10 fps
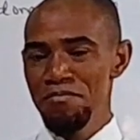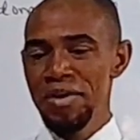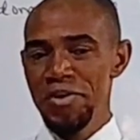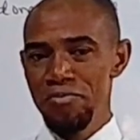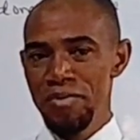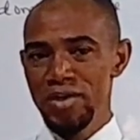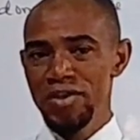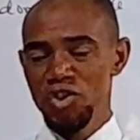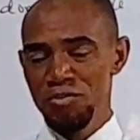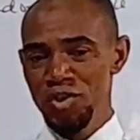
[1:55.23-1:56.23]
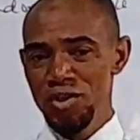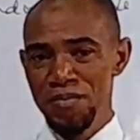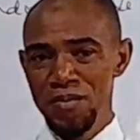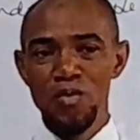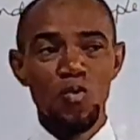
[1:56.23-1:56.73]
binomial distribution,
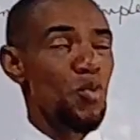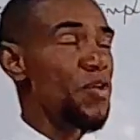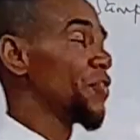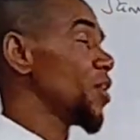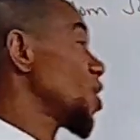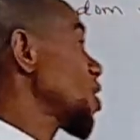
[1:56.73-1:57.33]
with the